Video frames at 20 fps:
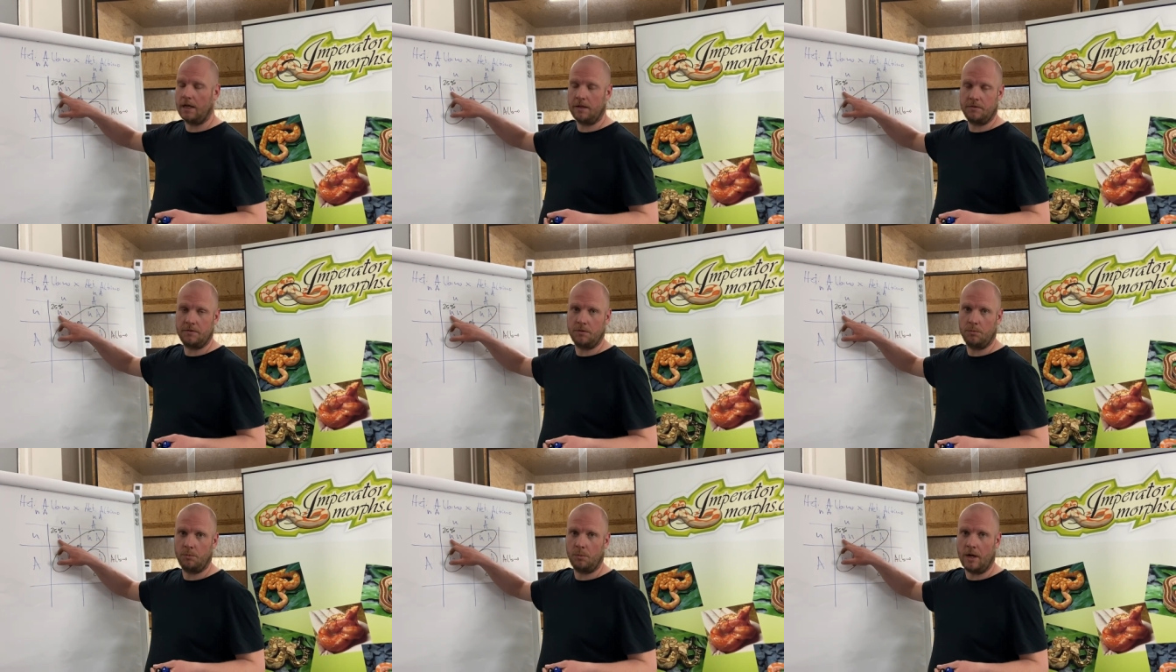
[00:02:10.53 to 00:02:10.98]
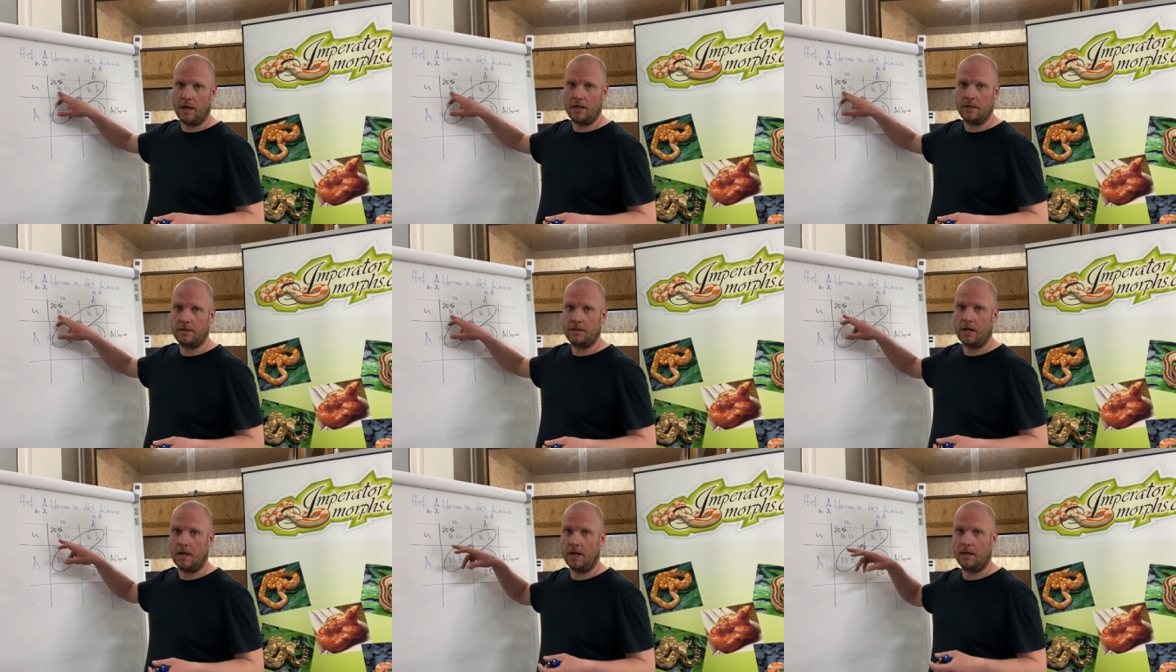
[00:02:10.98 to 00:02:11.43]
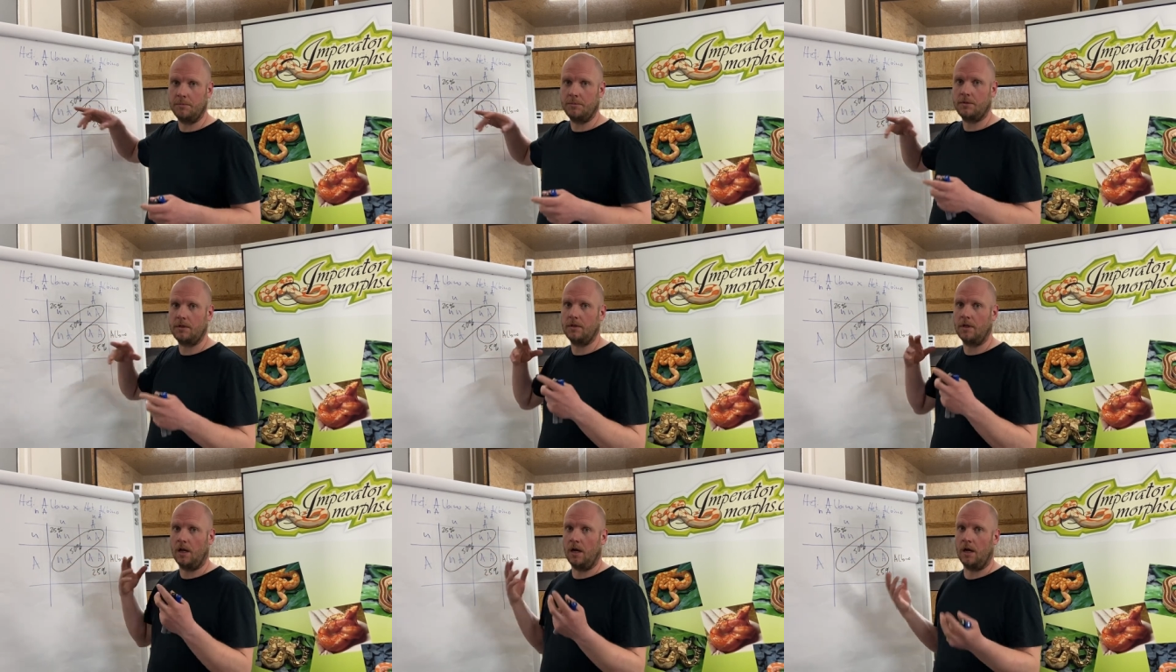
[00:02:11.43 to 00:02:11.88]
and the wild
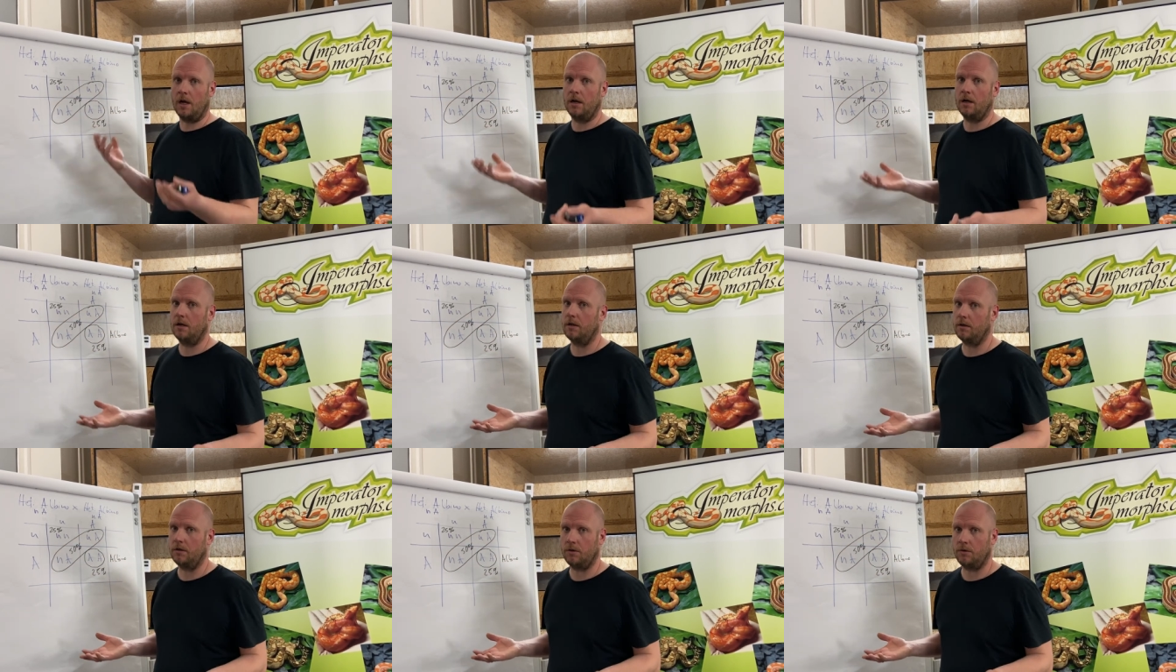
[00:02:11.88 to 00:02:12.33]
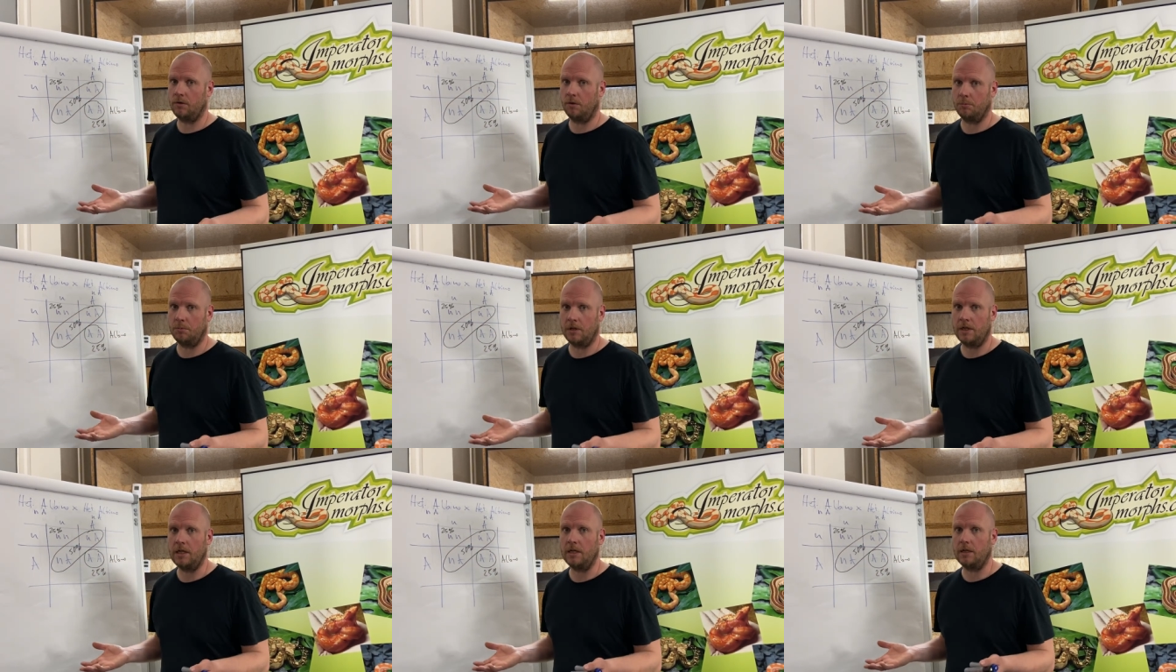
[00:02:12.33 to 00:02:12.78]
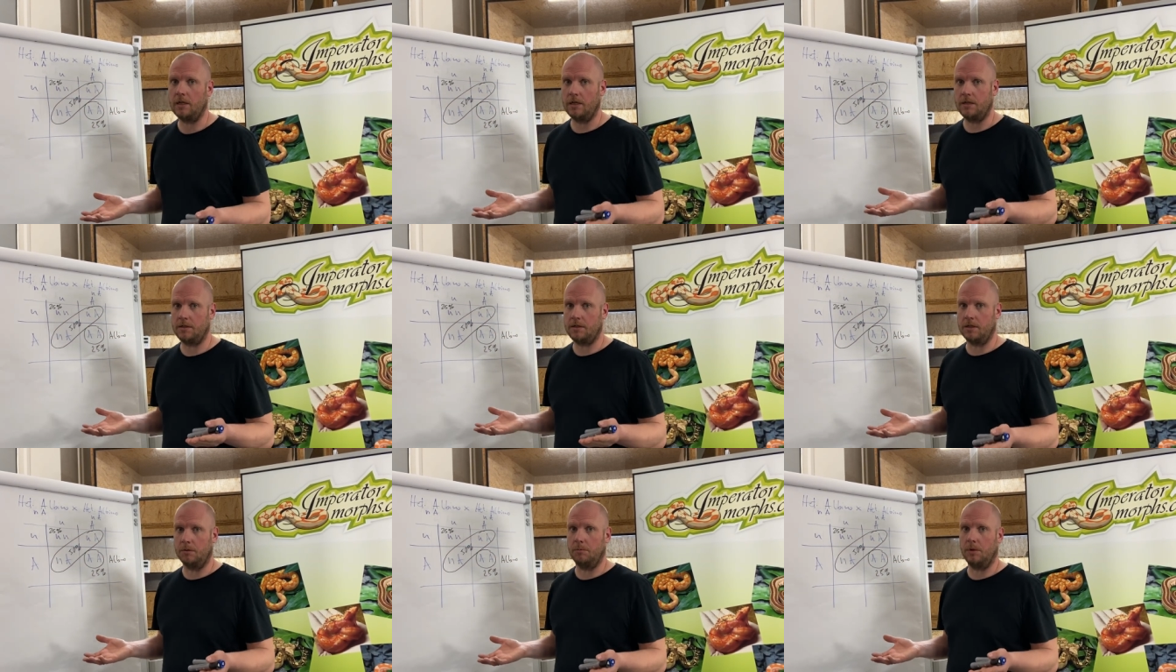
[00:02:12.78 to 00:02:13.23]
types are completely
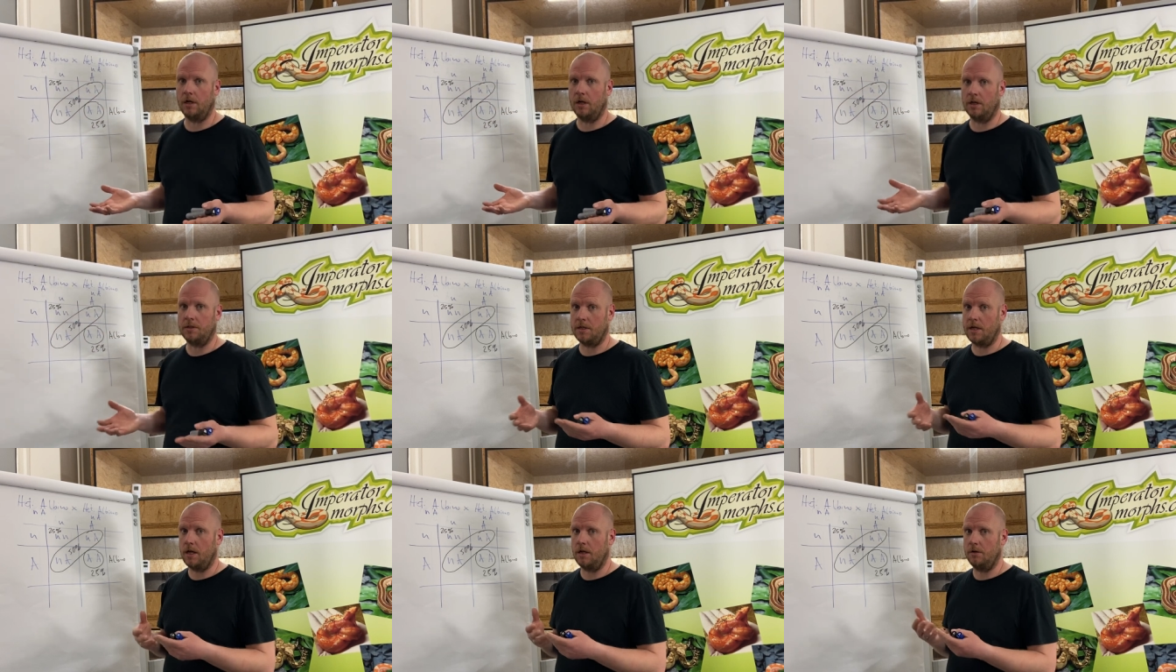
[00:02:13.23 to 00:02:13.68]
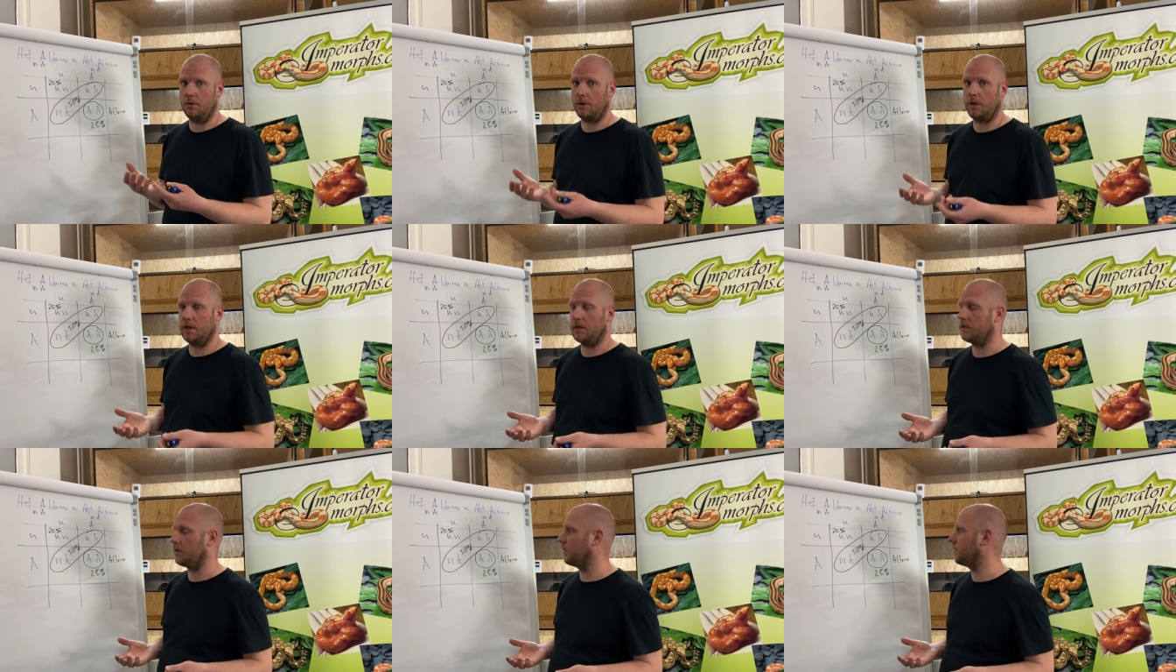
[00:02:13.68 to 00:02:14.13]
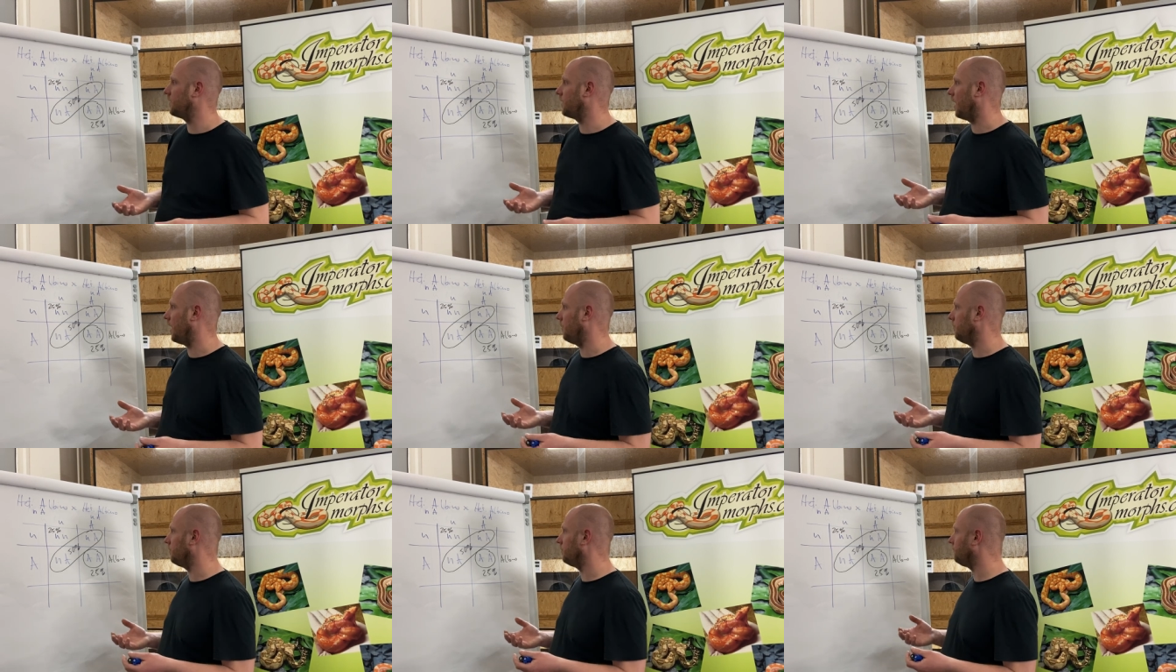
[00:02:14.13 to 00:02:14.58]
similar. They are looking the
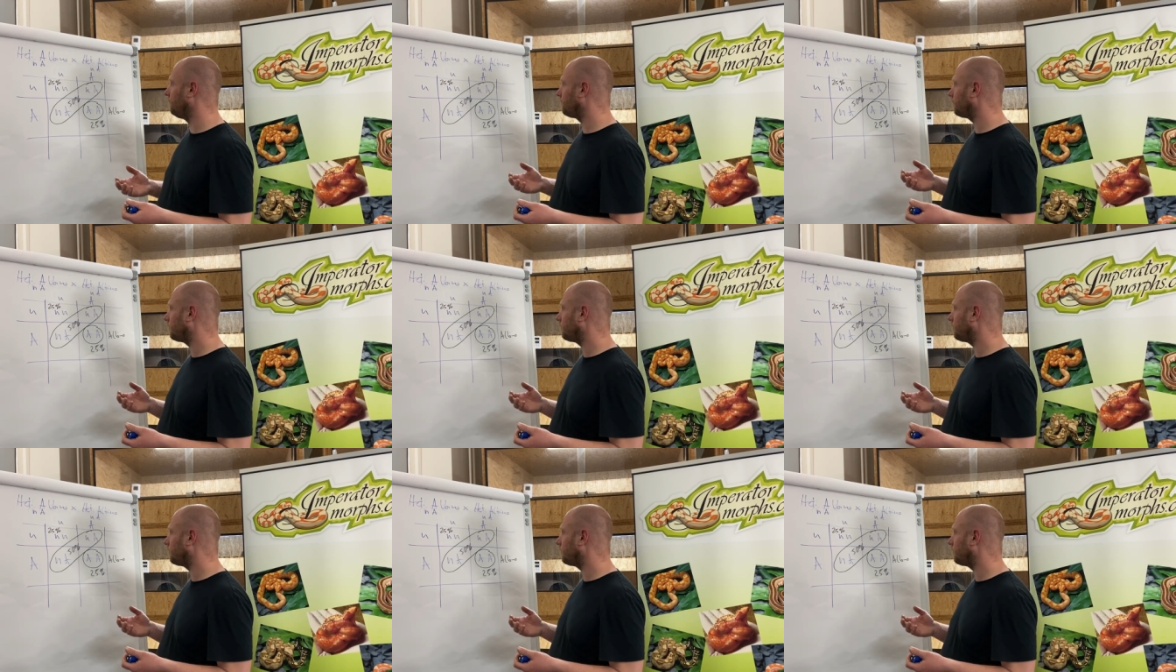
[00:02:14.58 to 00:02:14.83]
same.